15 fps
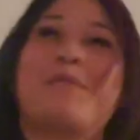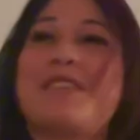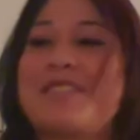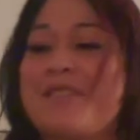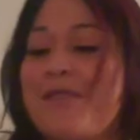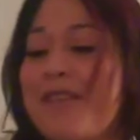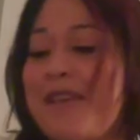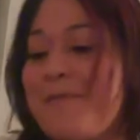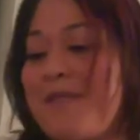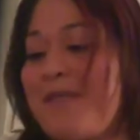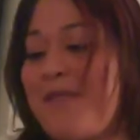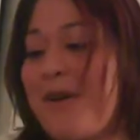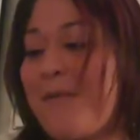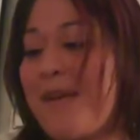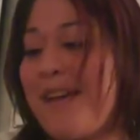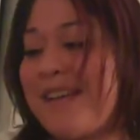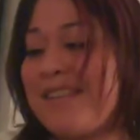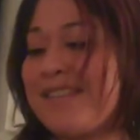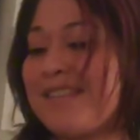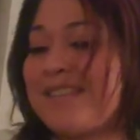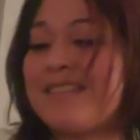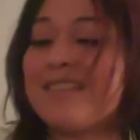Please don't let me fall back
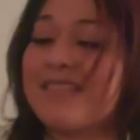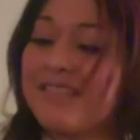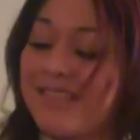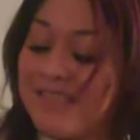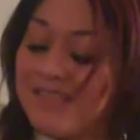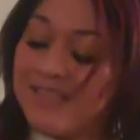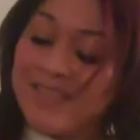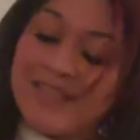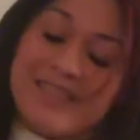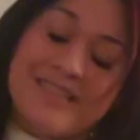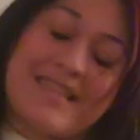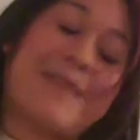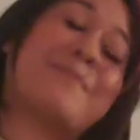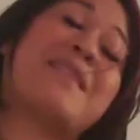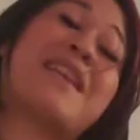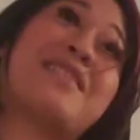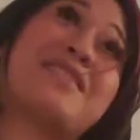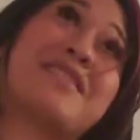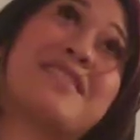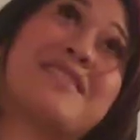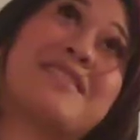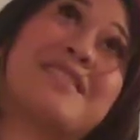into
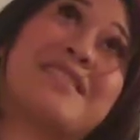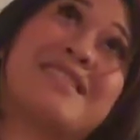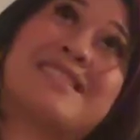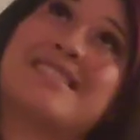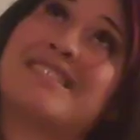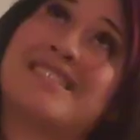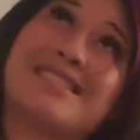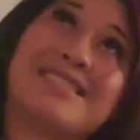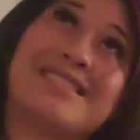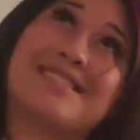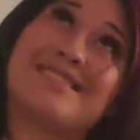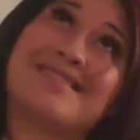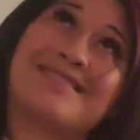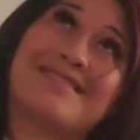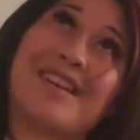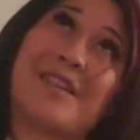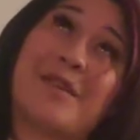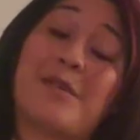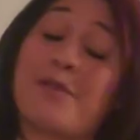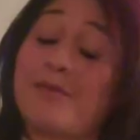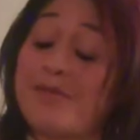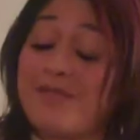temptation.
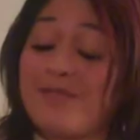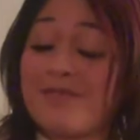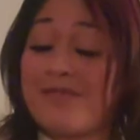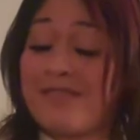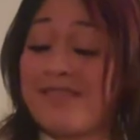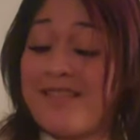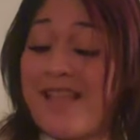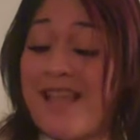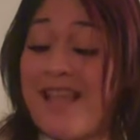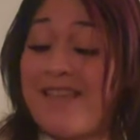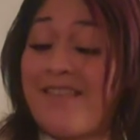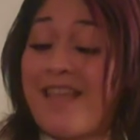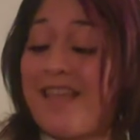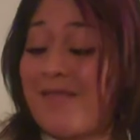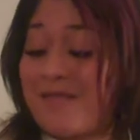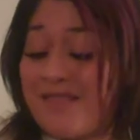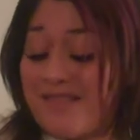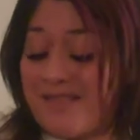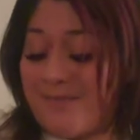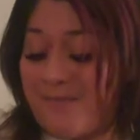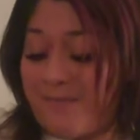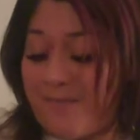Although saying that
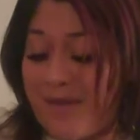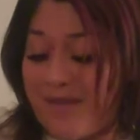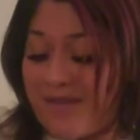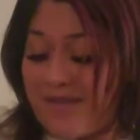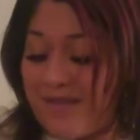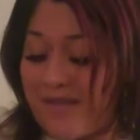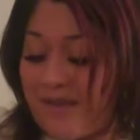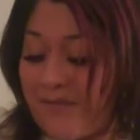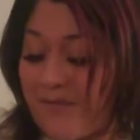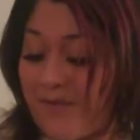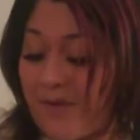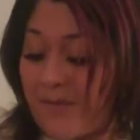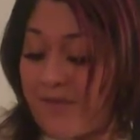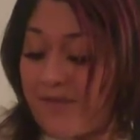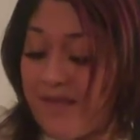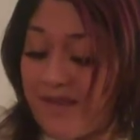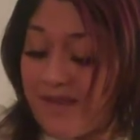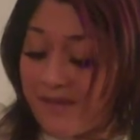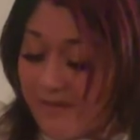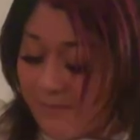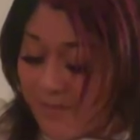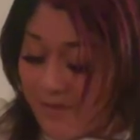just basically confirms that
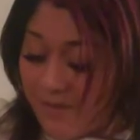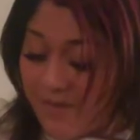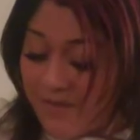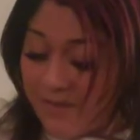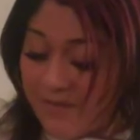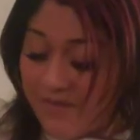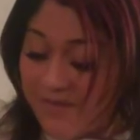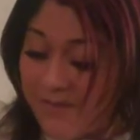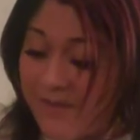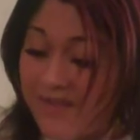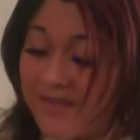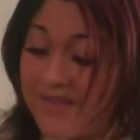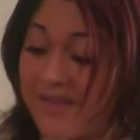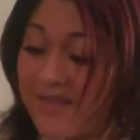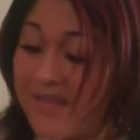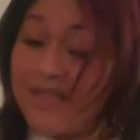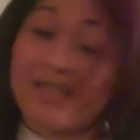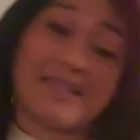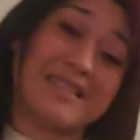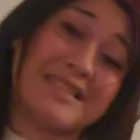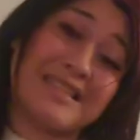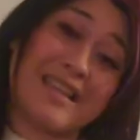I'm going to be doing something silly.
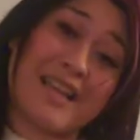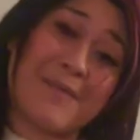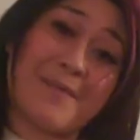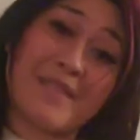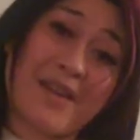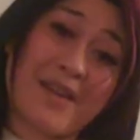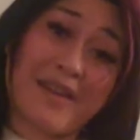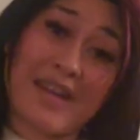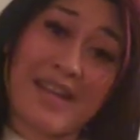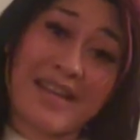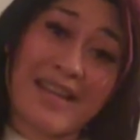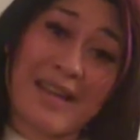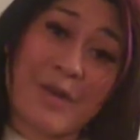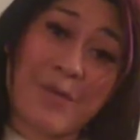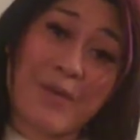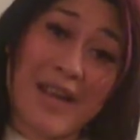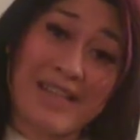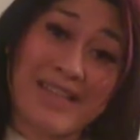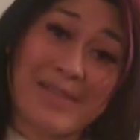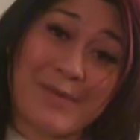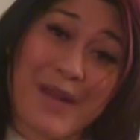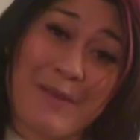I'm sorry. I don't
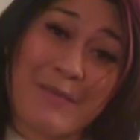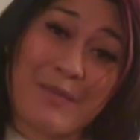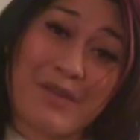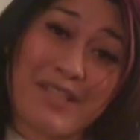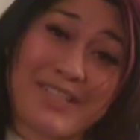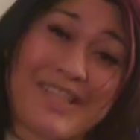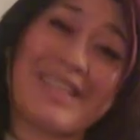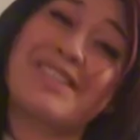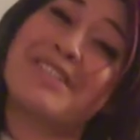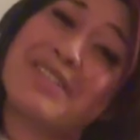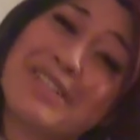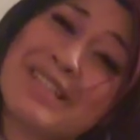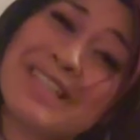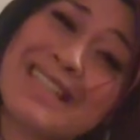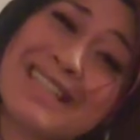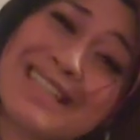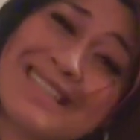practice what I preach. I should.